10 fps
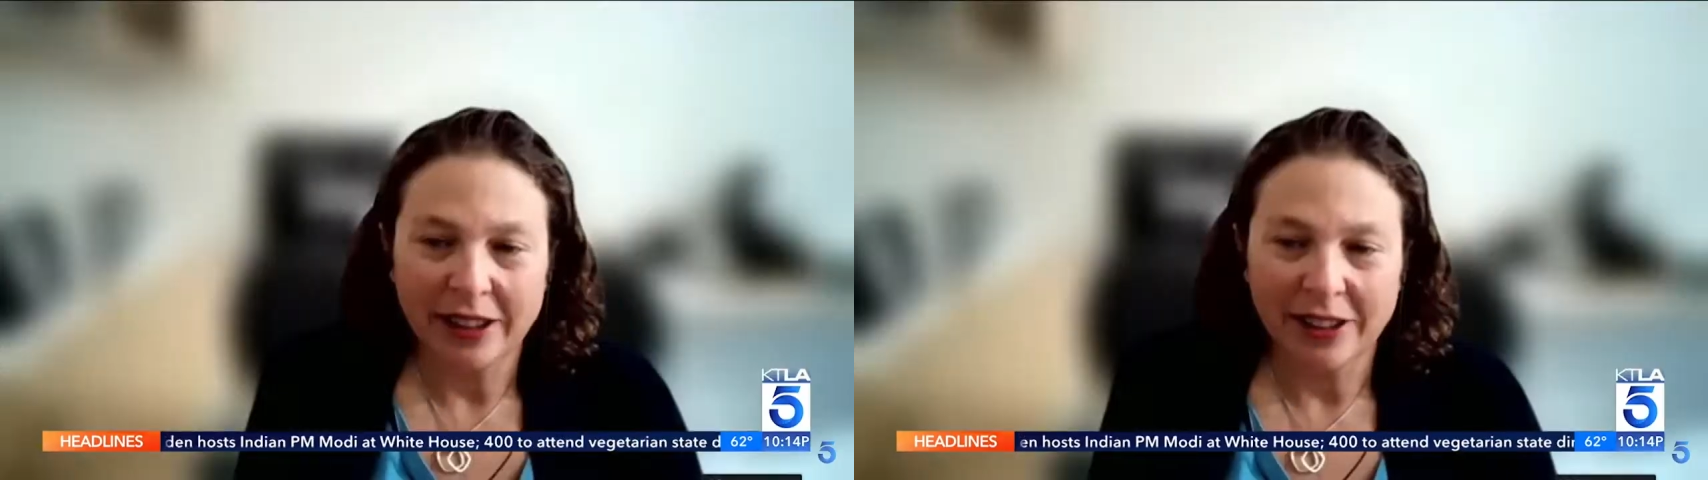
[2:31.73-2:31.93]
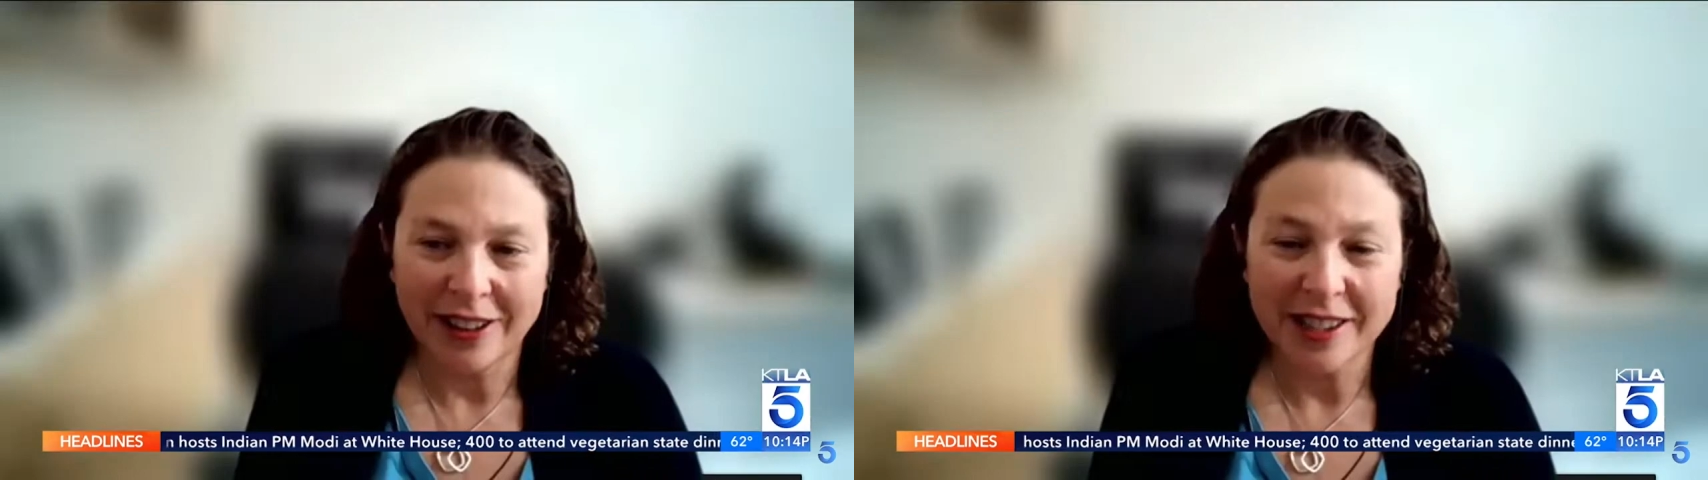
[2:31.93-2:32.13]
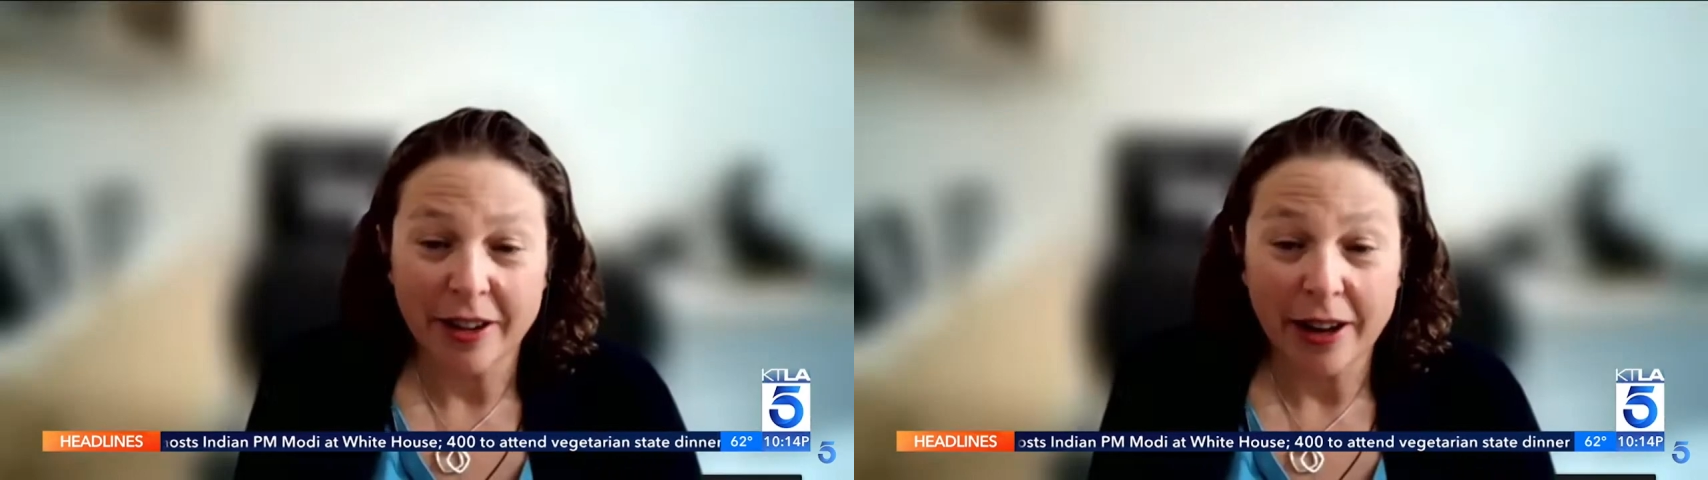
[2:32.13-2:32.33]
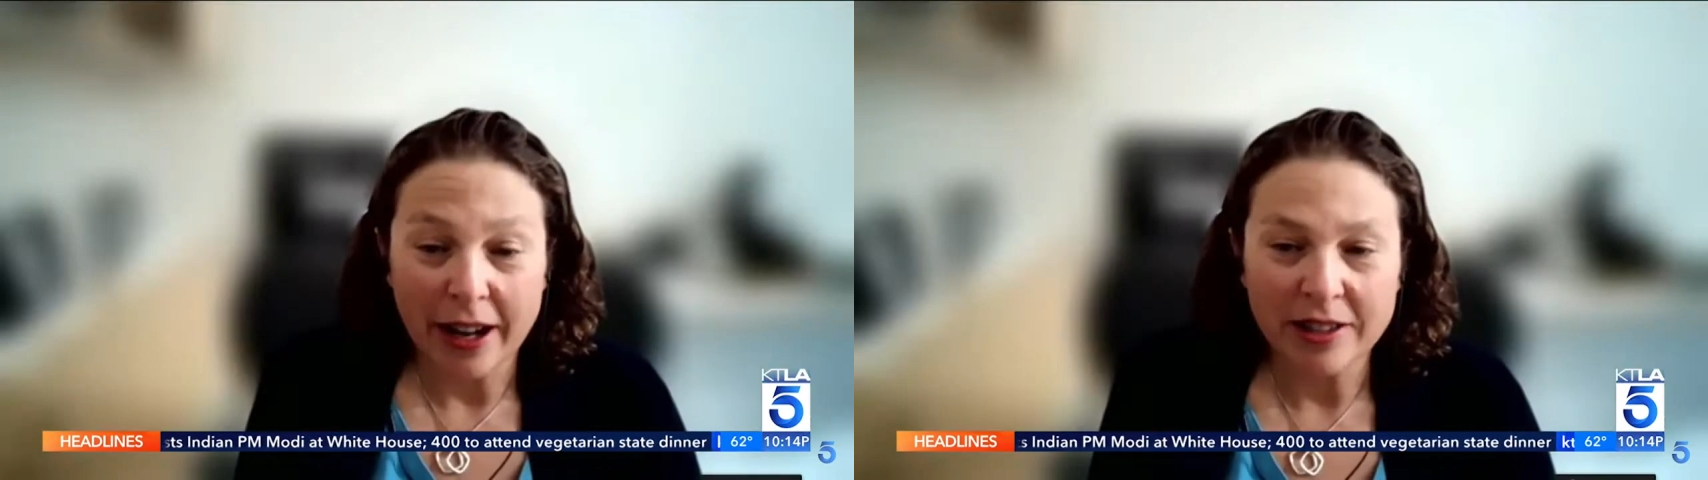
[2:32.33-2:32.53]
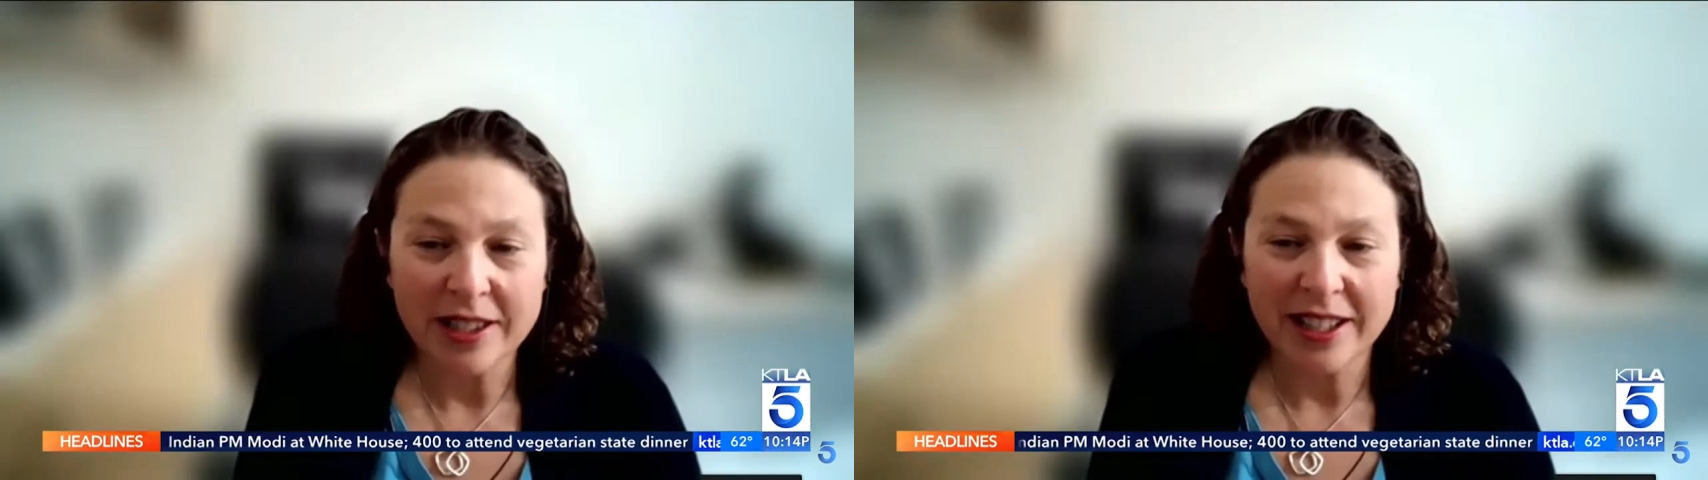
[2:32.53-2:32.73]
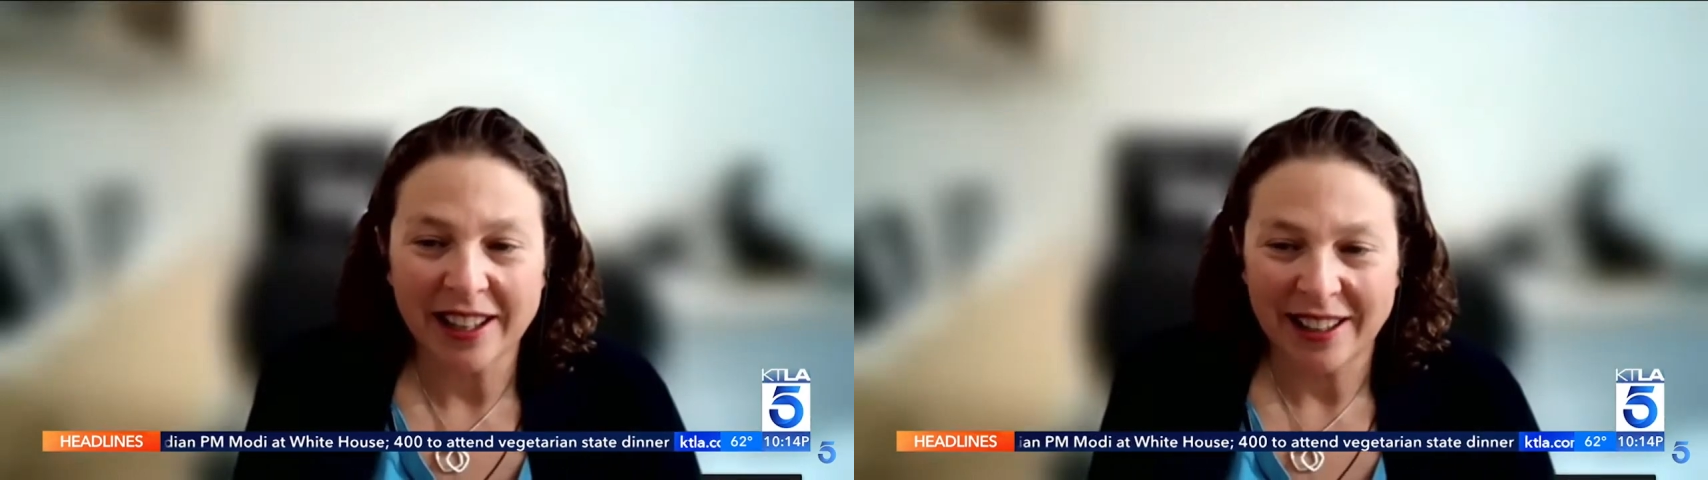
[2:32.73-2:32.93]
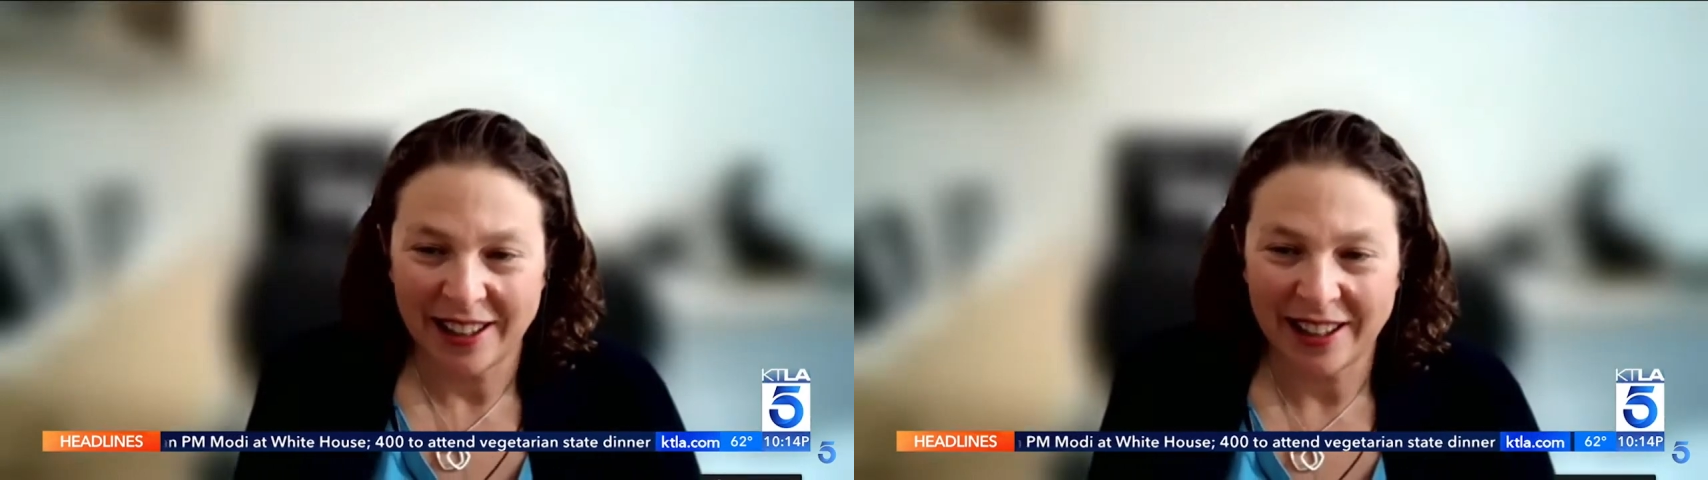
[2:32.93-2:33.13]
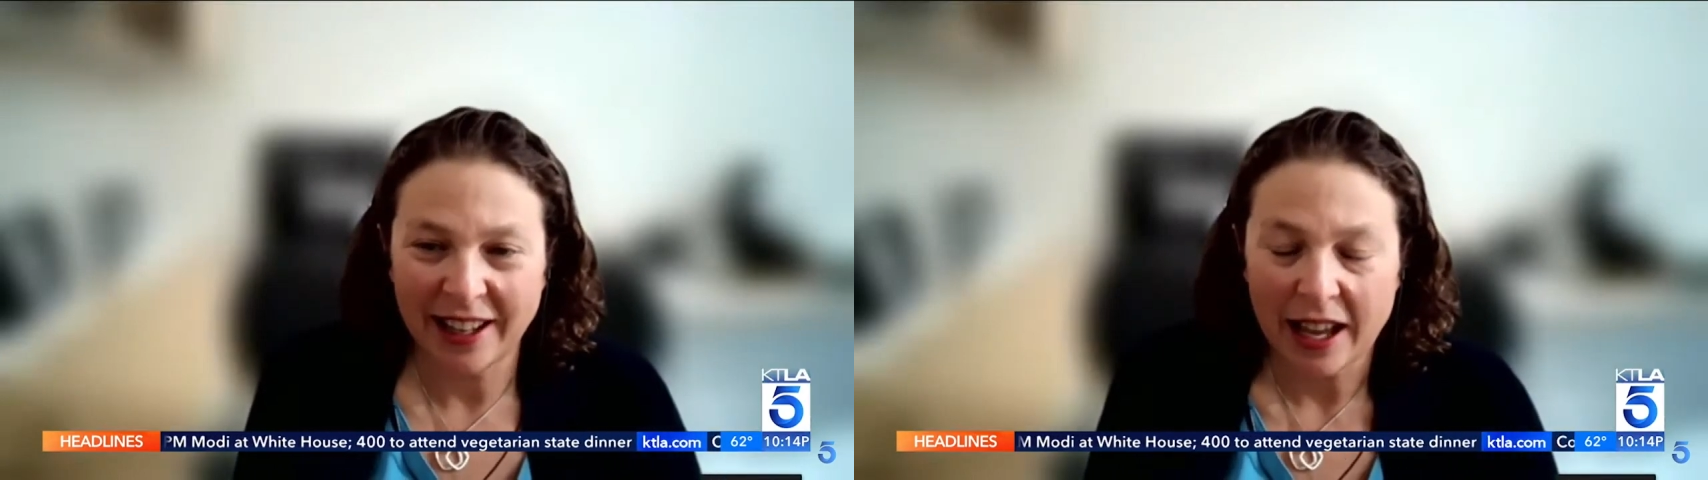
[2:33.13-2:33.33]
lost their housing in
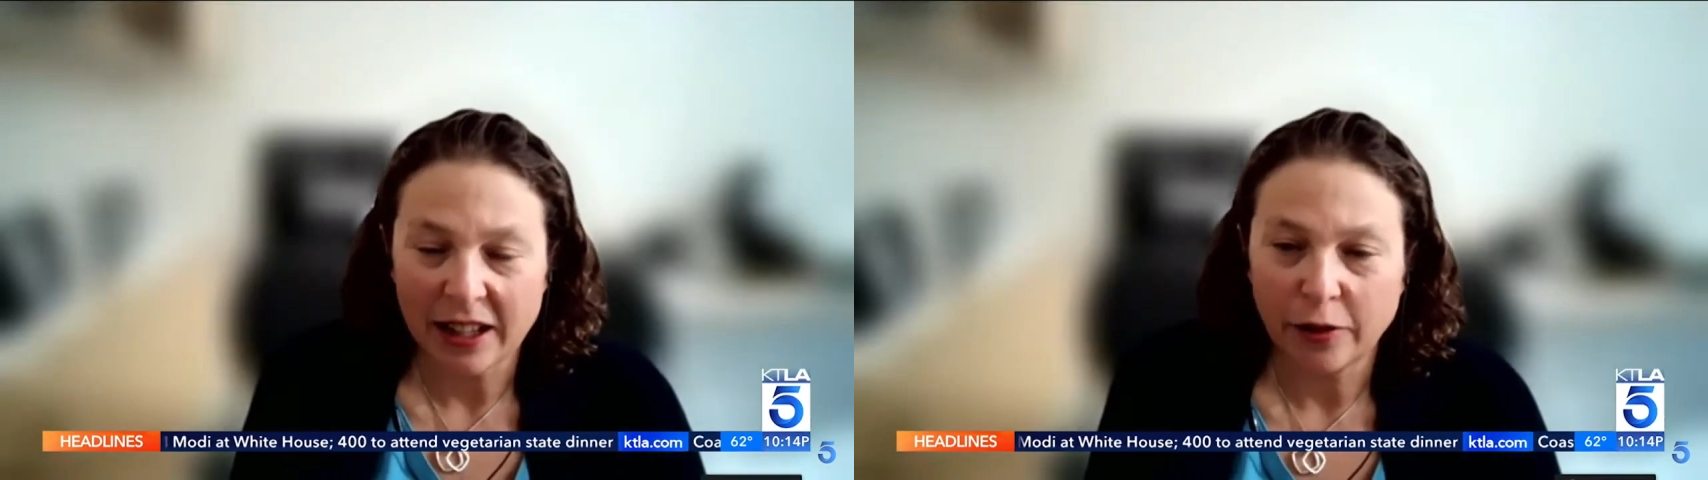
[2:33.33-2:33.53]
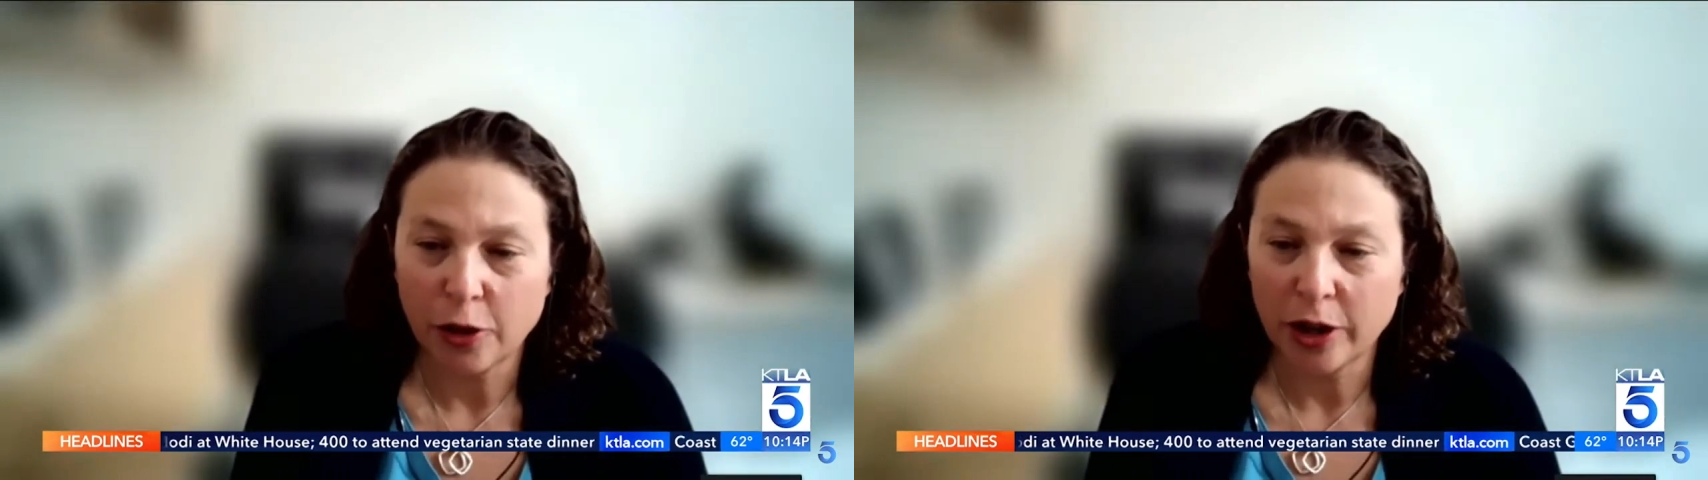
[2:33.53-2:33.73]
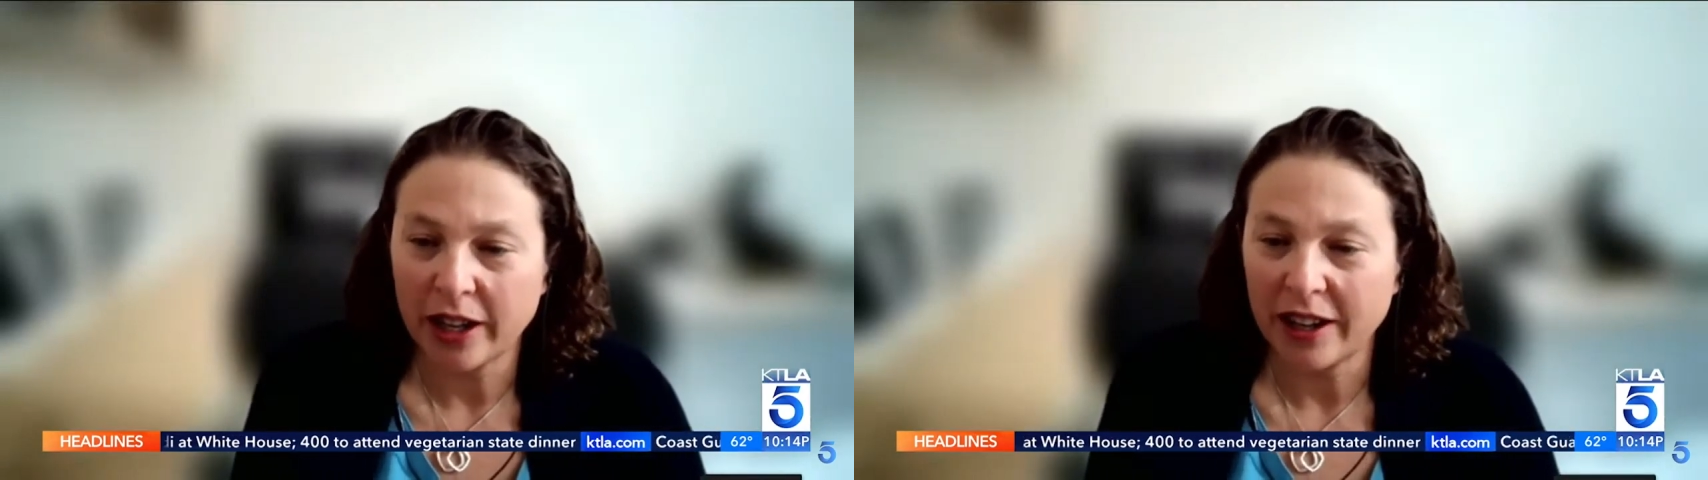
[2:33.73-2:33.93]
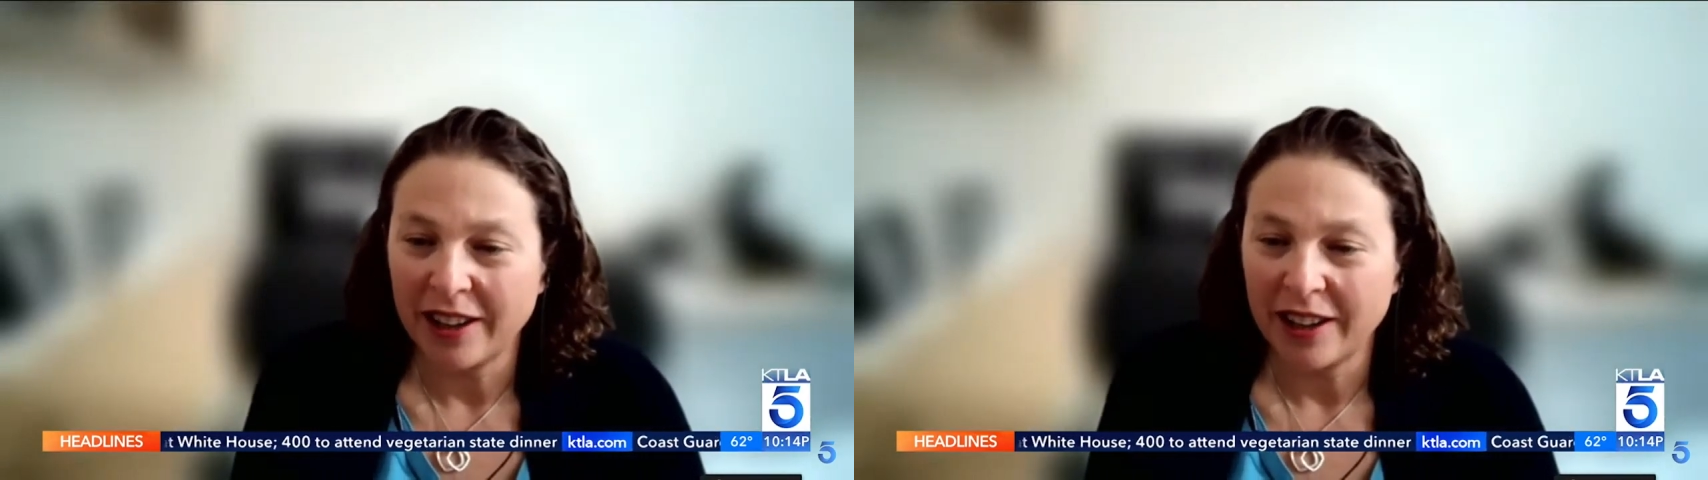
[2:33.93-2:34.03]
California.